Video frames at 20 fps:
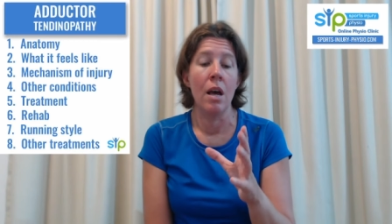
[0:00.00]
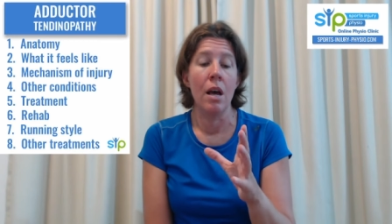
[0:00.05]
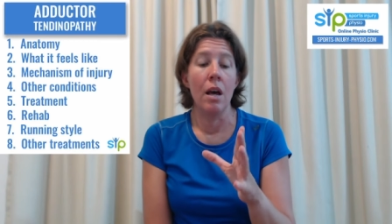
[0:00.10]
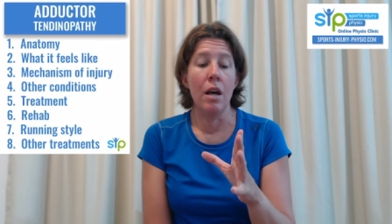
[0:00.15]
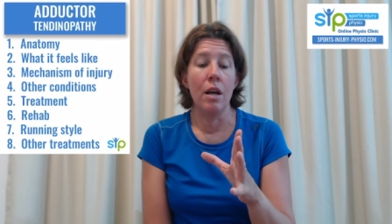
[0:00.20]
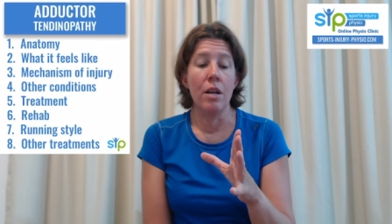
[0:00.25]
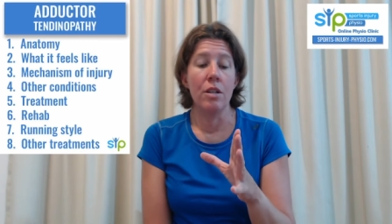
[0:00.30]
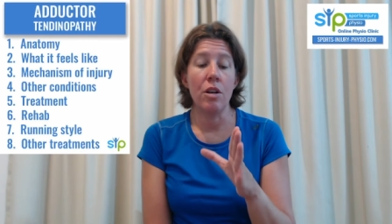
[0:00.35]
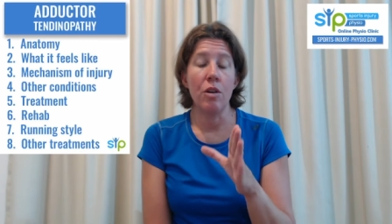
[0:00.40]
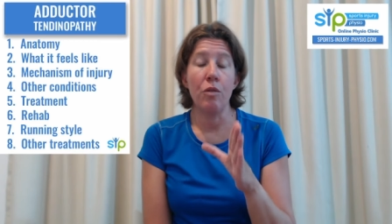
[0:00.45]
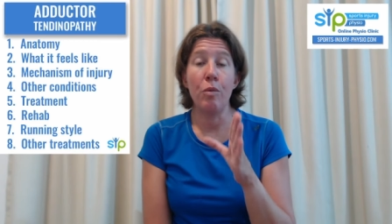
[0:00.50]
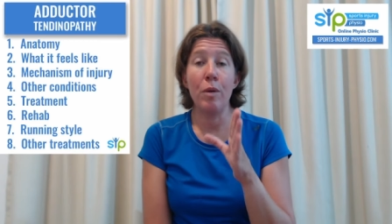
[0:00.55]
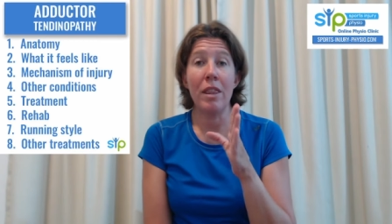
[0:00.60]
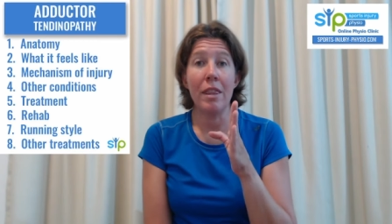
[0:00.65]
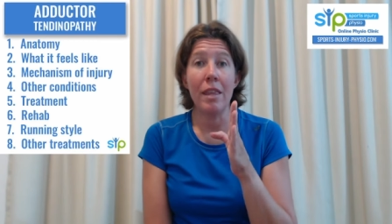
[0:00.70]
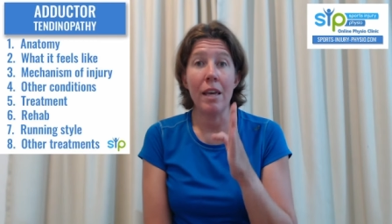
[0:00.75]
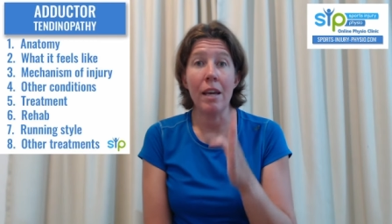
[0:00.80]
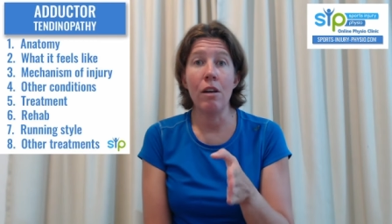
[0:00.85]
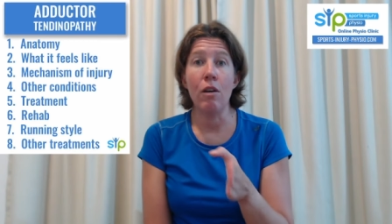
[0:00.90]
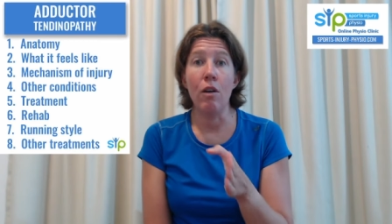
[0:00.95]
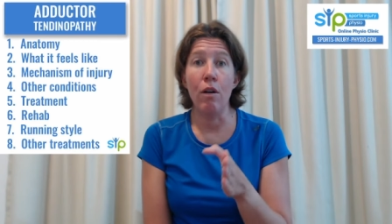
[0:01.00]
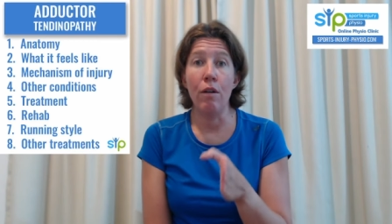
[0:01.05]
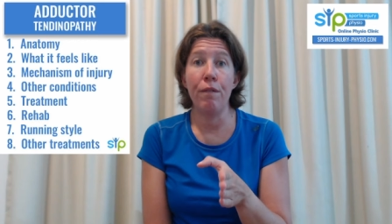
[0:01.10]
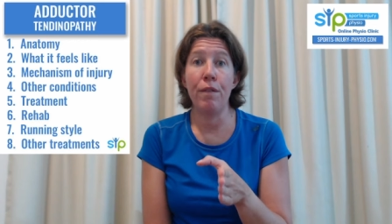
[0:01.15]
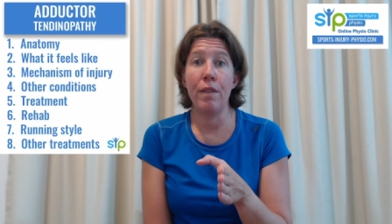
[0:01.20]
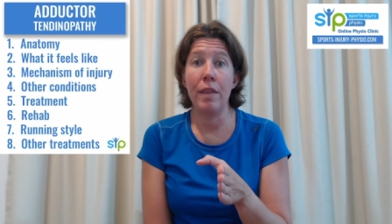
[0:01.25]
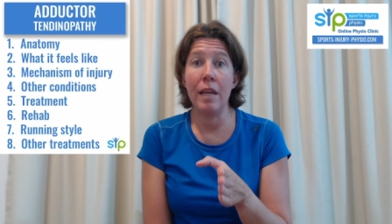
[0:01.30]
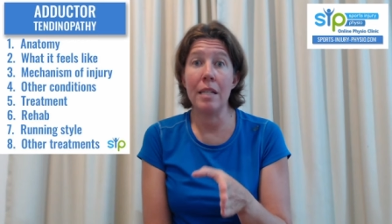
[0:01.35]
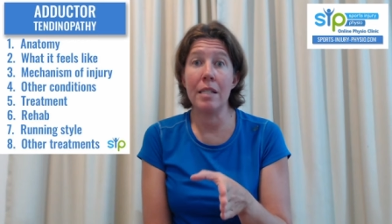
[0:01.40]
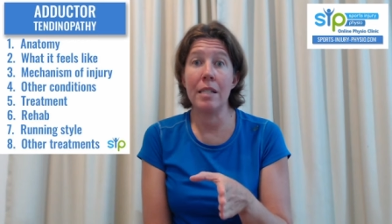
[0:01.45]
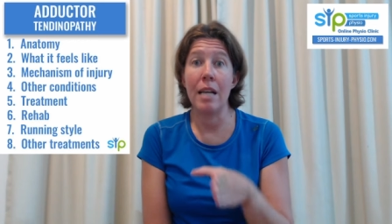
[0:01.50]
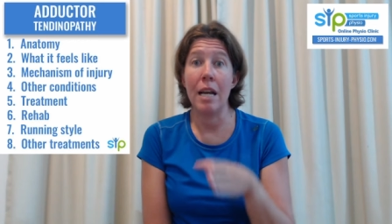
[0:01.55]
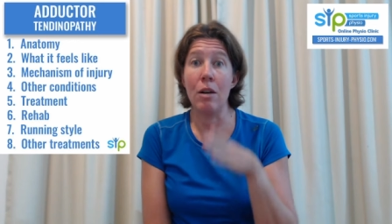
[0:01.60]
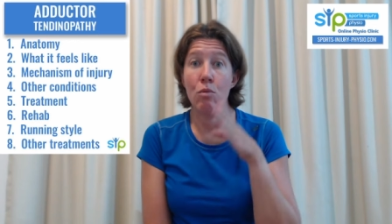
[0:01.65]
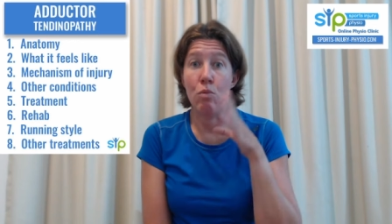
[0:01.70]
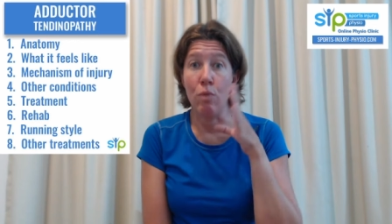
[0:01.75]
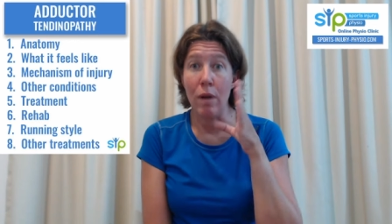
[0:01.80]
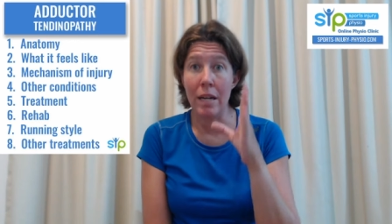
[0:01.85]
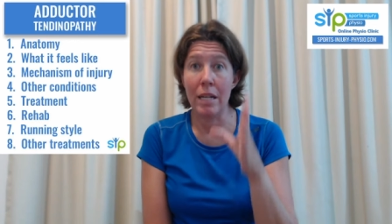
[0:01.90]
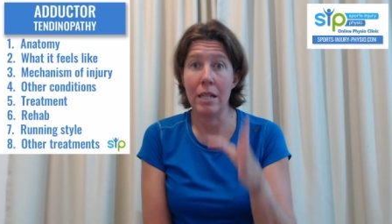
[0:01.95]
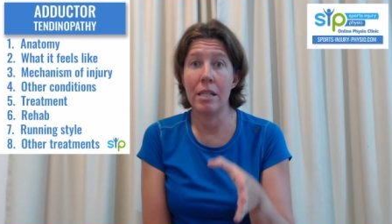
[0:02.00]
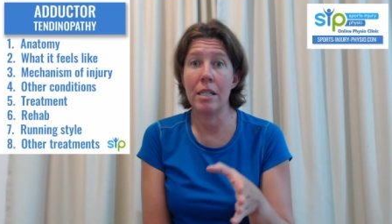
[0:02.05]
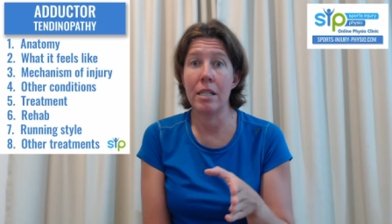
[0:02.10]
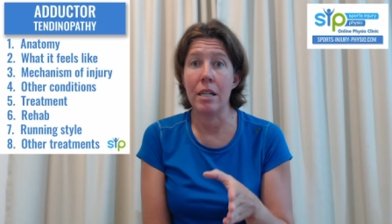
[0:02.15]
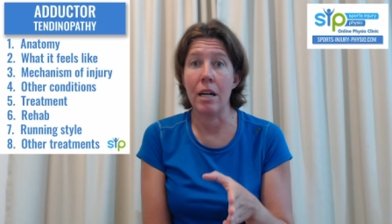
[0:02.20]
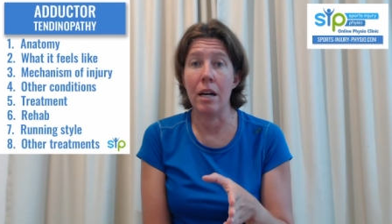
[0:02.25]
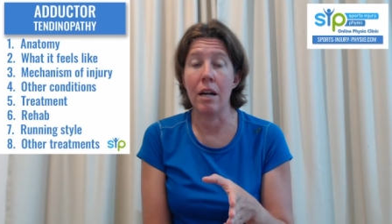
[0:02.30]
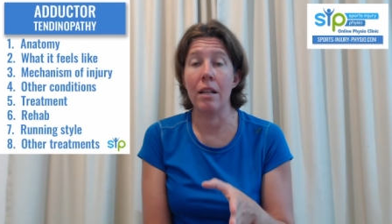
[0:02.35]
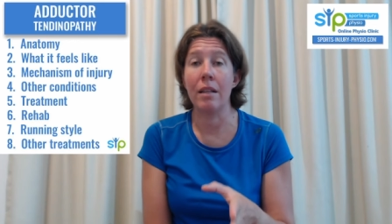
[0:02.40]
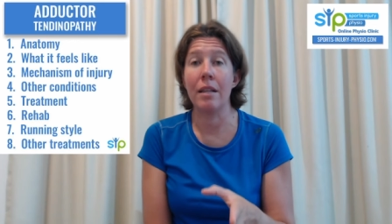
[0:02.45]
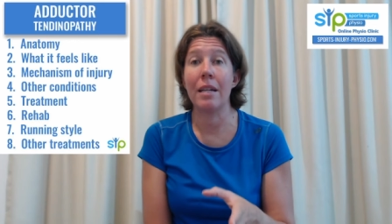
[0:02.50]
So if we think of things in running style